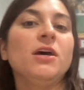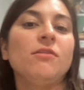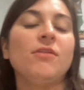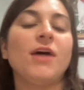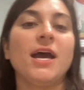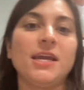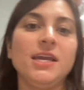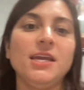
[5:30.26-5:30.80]

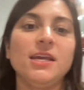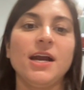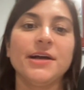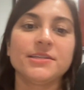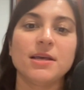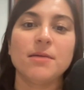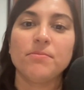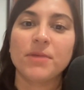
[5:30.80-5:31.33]
that he
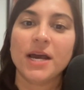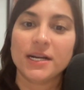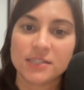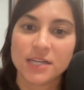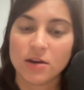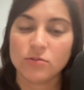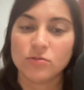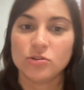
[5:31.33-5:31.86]
got sent back
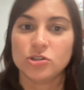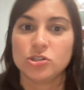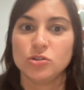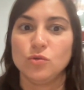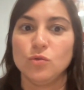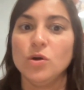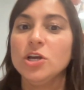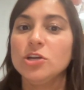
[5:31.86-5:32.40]
down
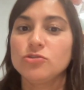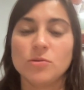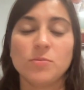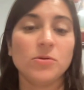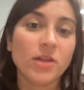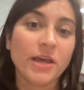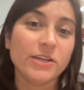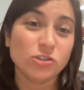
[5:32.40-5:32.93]
to
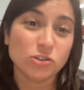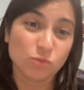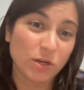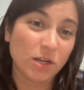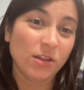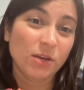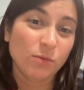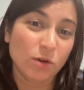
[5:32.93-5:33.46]
AAA. Just
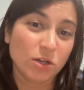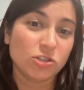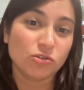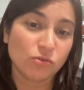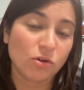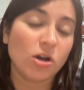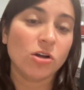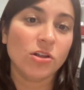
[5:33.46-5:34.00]
really was
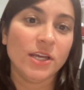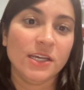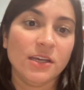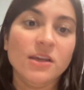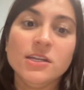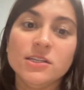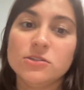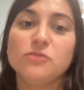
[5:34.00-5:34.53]

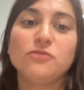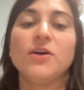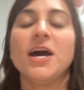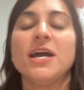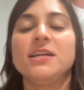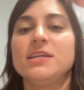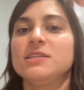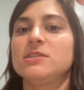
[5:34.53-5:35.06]
struggling to
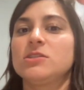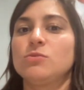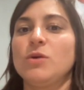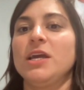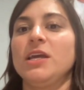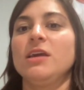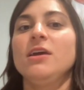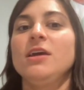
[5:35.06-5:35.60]
find his
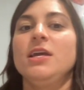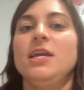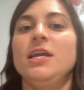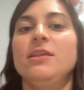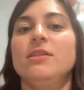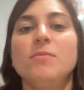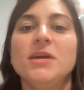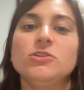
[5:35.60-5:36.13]
swing
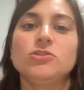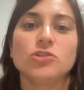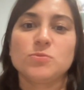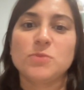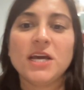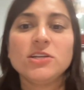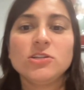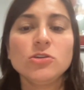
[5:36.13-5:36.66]
in the majors.
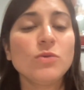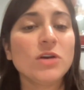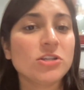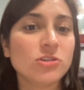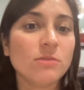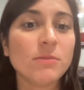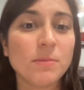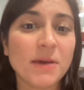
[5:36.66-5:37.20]
But I do
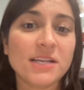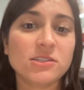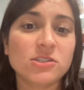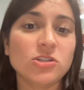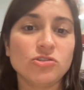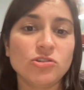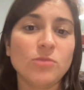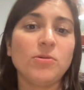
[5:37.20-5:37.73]
wish him the
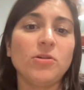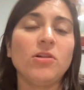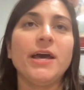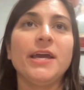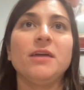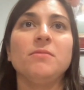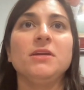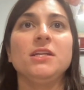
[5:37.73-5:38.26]
best in
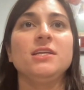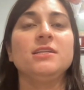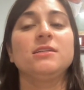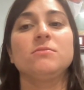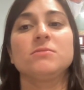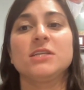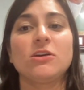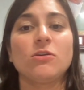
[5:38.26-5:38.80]
AAA. I mean, he
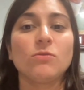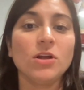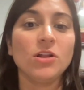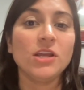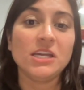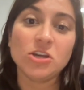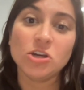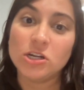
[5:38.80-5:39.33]
seems like a
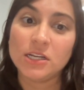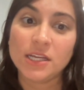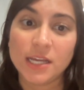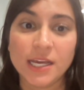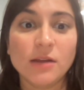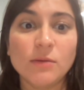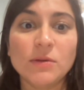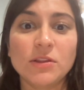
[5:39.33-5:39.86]
really good
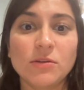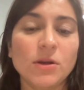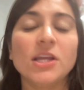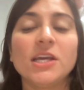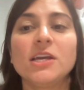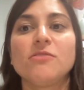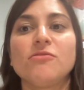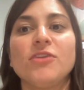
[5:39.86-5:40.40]
kid with a
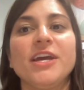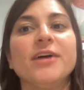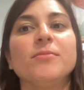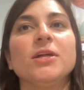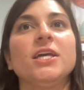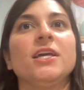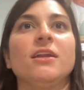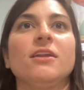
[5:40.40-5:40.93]
really good
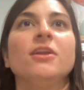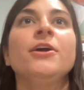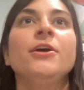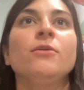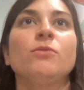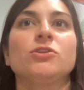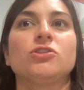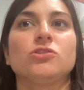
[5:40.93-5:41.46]
family and
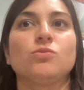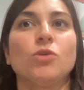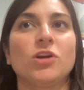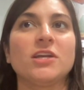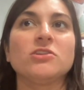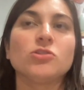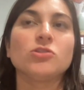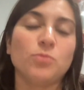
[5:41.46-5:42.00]
was just
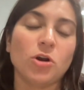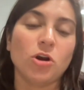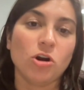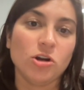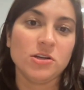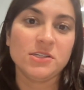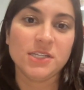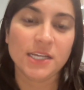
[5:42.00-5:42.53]
working super
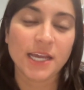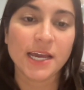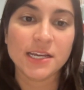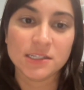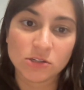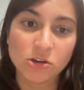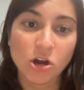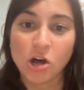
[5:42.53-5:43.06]
hard to get
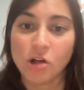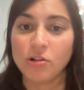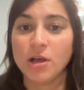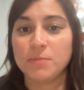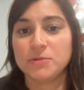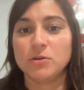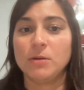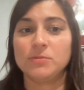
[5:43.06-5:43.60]
his call
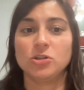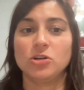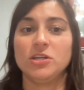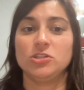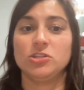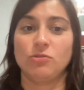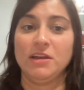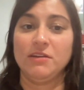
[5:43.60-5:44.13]
up. So I'm sure
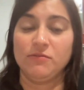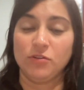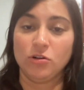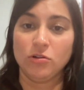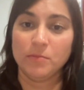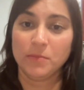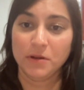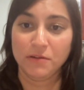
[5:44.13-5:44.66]
he's
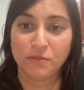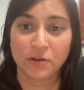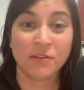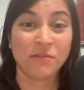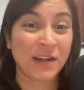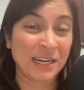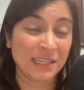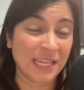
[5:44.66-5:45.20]
grateful for
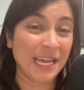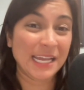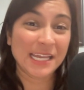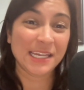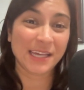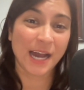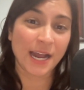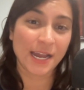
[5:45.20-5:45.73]
the fact that
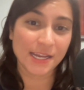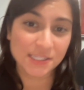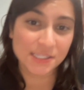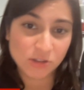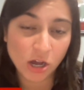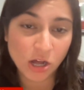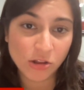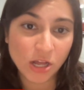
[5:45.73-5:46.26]
he got
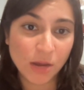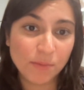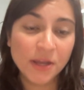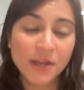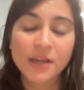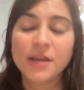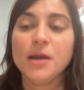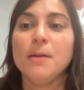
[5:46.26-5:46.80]
his call
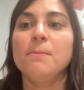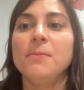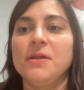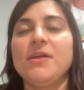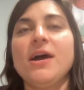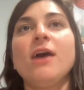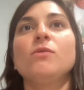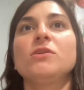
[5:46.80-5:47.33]
up.
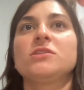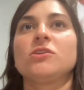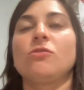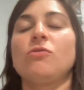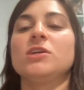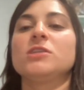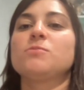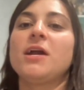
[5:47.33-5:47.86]
But that was the
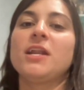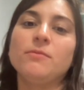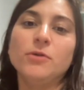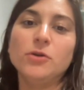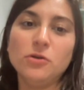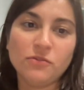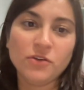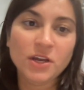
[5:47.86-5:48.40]
corresponding
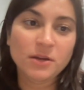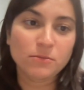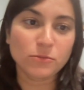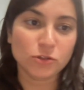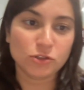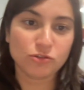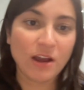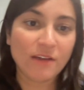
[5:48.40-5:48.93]
move.
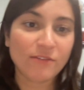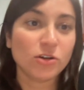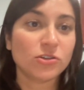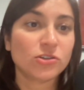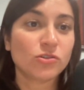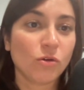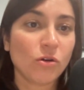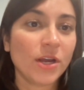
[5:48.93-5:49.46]
Trevor
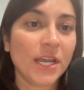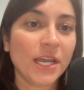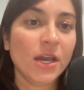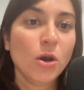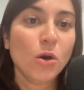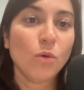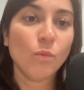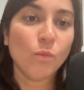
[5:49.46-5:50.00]
Story
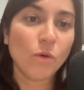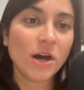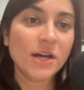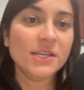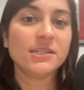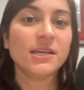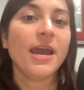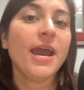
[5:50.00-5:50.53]

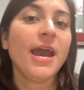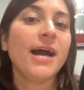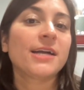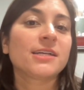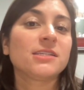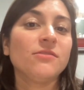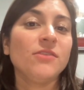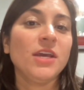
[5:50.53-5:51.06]
was
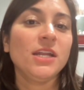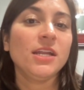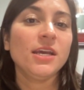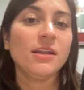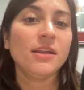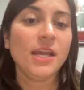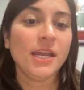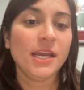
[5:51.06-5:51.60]

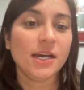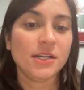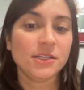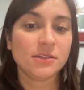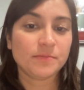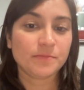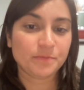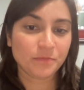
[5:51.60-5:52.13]
activated
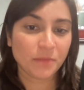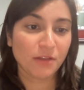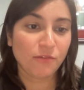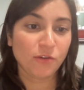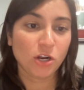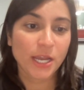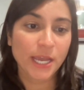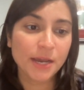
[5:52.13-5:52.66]
and
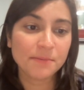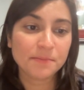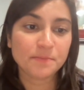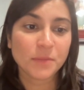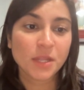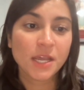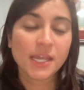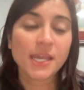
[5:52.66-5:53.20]
for
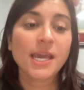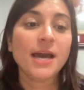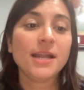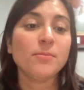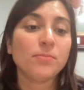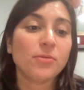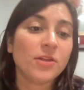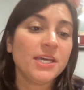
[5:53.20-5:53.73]
him, he
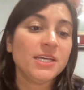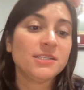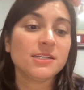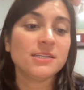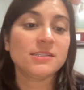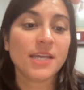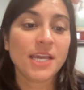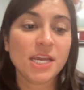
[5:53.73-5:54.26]
hadn't played
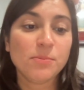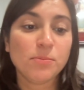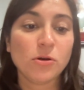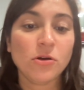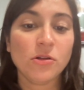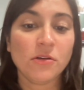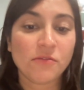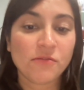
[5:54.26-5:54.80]
since
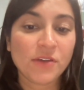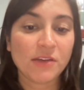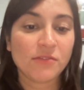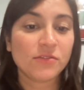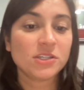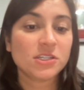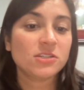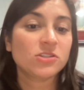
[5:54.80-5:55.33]
April
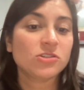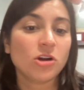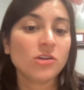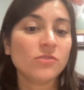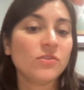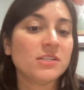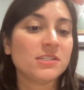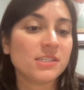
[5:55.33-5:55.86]
5th. To
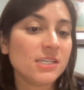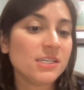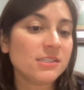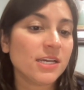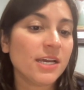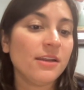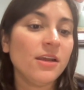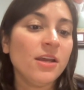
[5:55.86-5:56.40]
start the
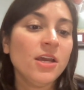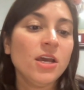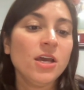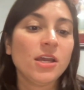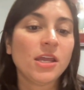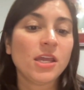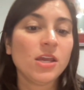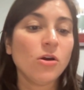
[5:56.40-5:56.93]
season,
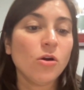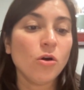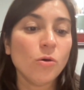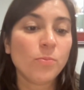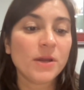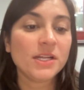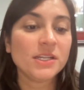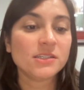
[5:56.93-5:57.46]
he
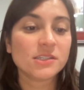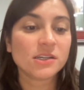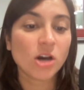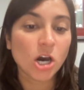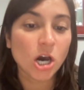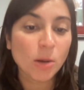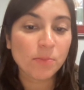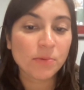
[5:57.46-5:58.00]
opened
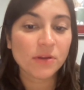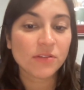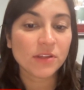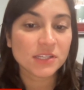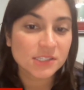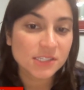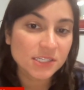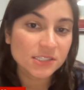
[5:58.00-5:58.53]
up
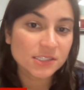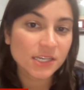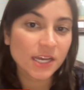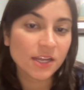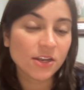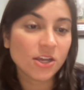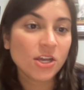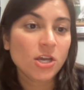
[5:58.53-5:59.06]
the
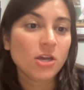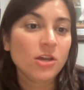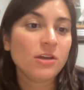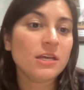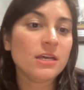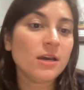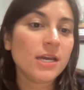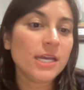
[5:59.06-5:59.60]
season
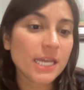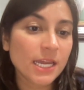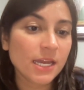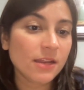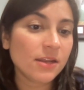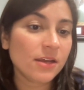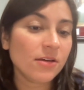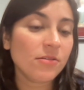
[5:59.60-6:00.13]

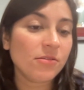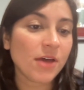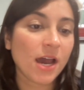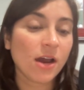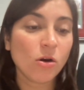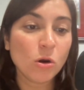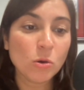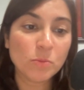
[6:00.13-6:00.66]
in
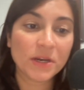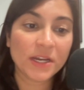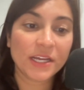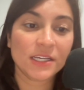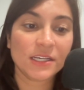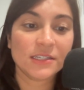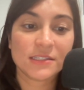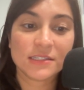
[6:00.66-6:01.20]
that
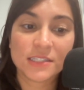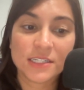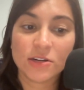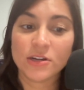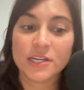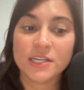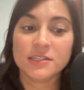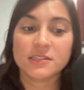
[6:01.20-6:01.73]
opening
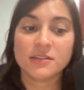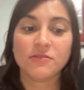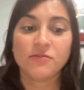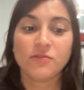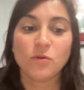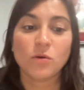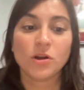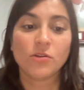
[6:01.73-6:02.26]
series
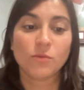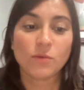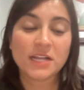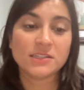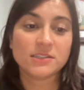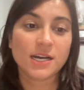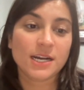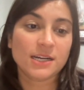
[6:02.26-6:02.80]
for the
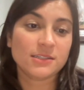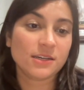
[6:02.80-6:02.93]
Red Sox